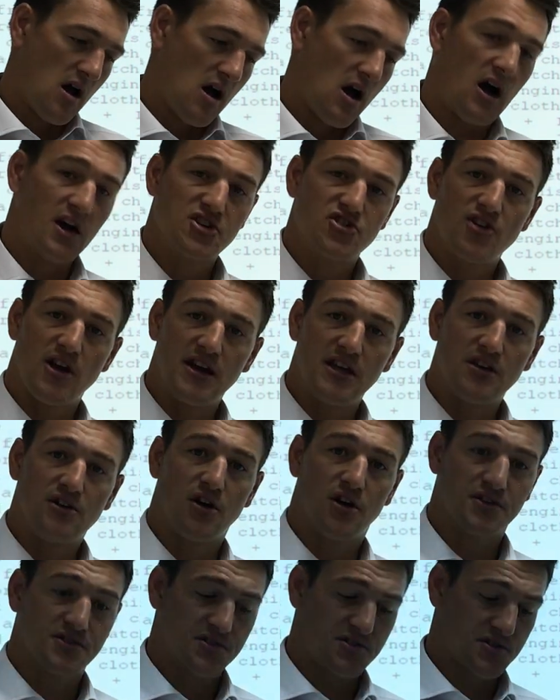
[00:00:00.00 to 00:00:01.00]
High training
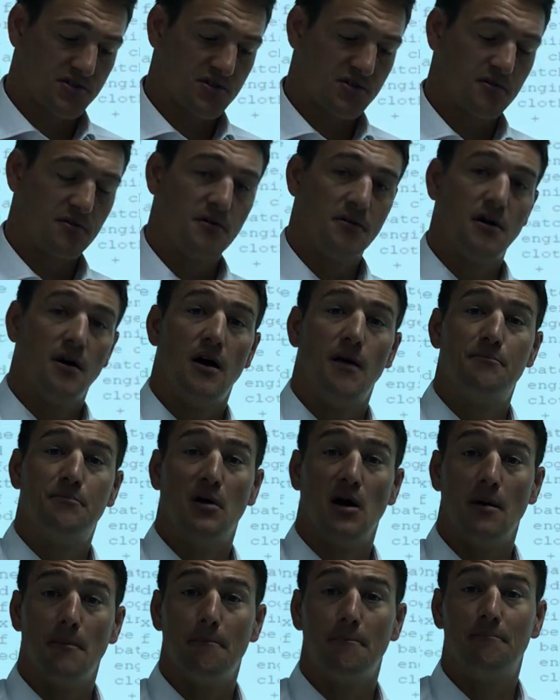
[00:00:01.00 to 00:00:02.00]
costs,
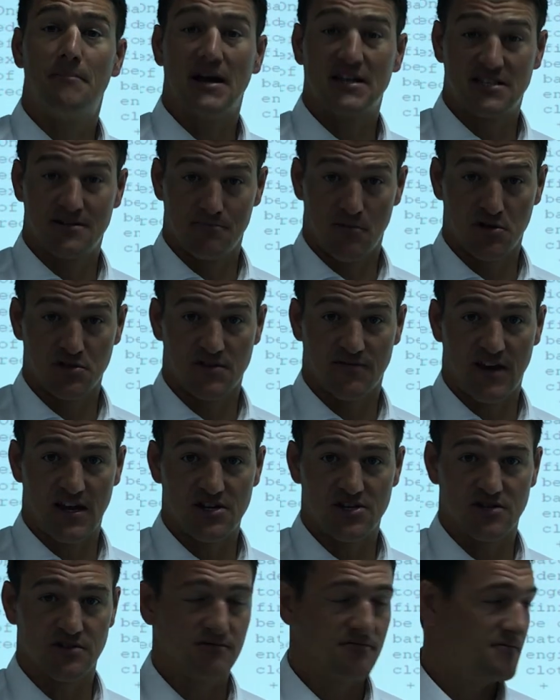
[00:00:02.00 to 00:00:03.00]
but better
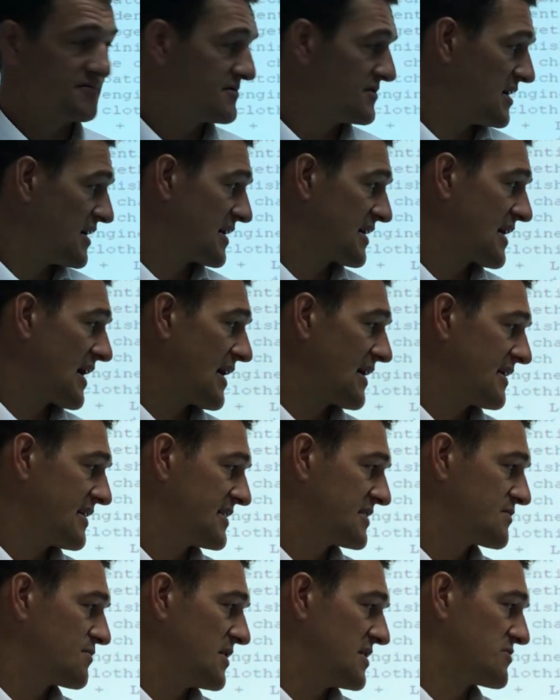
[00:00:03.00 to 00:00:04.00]
motivation. Okay,
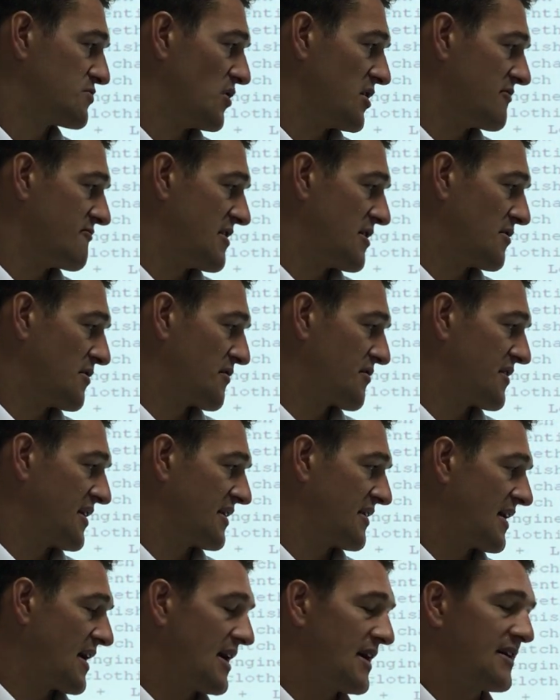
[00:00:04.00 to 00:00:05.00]
is what you really want to
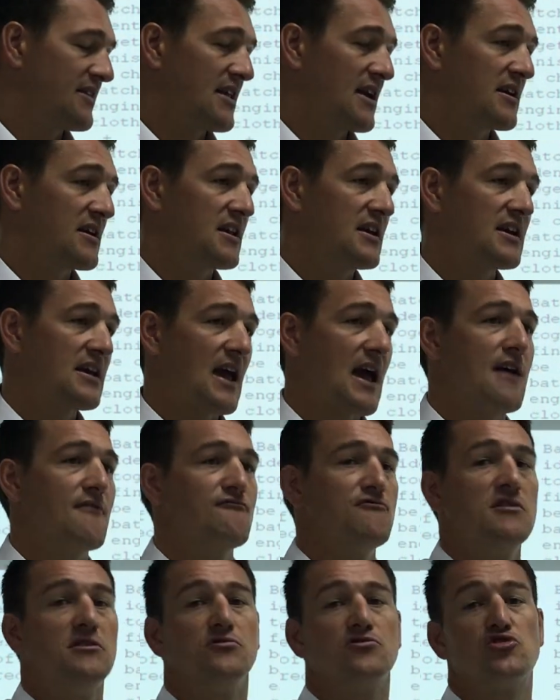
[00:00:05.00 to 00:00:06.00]
think there. They're going to get
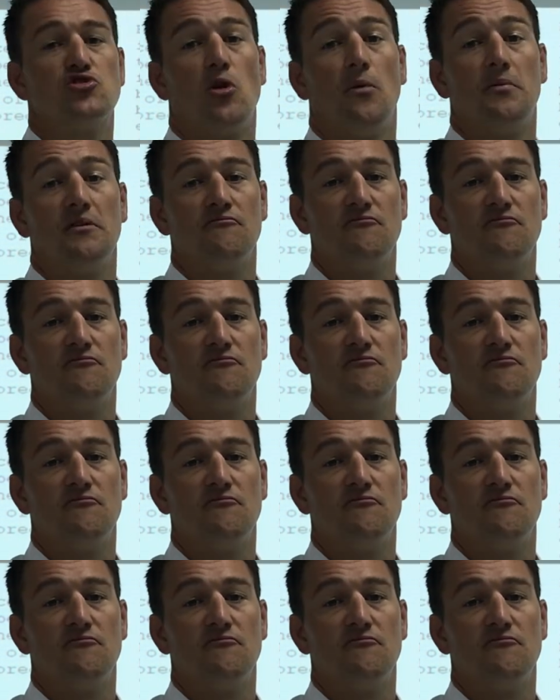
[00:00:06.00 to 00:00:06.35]
real job